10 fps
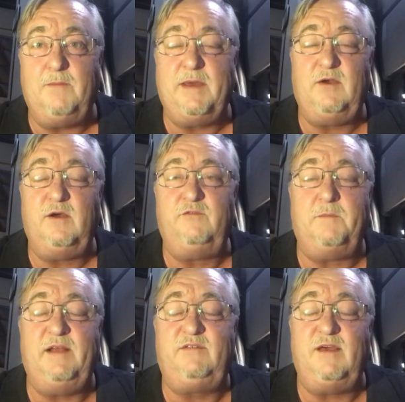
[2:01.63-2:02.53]
it better over
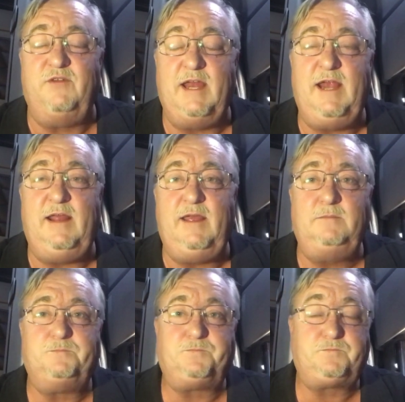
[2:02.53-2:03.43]
my 780.
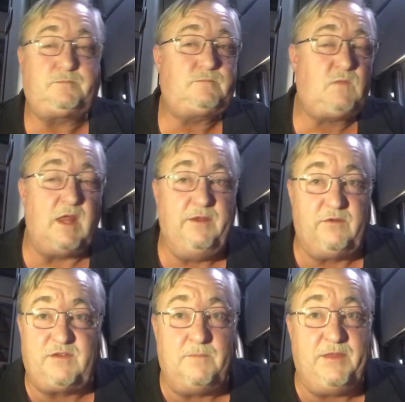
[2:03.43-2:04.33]

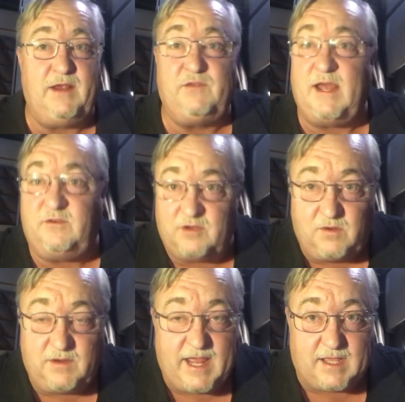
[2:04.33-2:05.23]
There's some things I
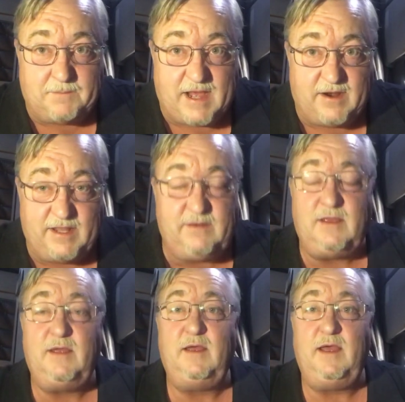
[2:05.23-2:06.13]
don't like about it,
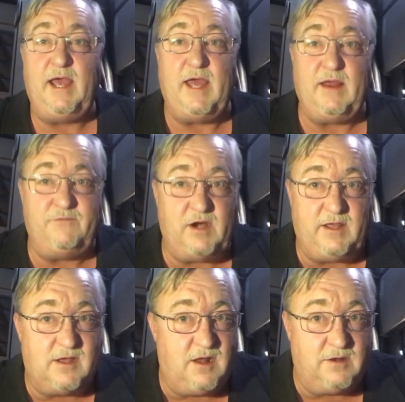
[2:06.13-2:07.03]
and I've already
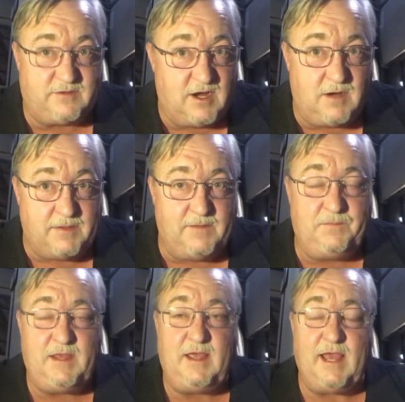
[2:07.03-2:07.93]
called Garmin
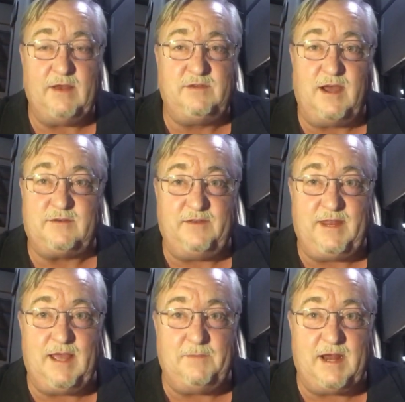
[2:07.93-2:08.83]
and talked to
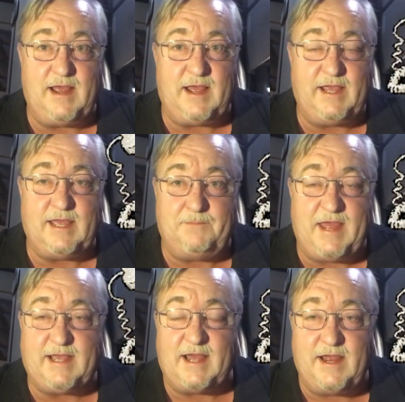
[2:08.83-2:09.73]
them, and I kept
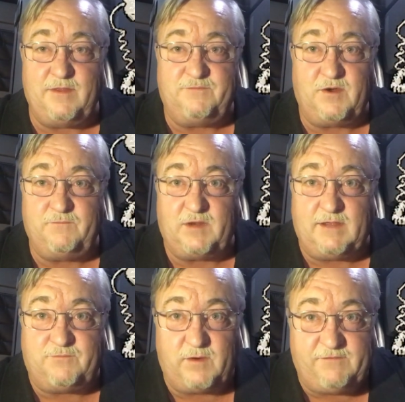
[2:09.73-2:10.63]
that guy on the phone for
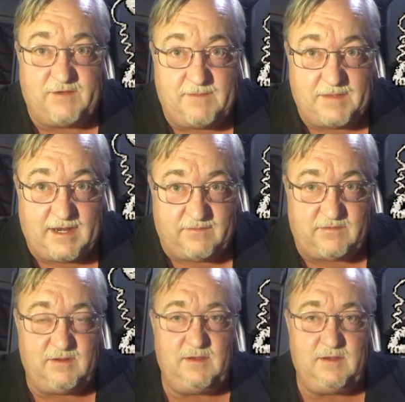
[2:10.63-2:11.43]
like 45 minutes,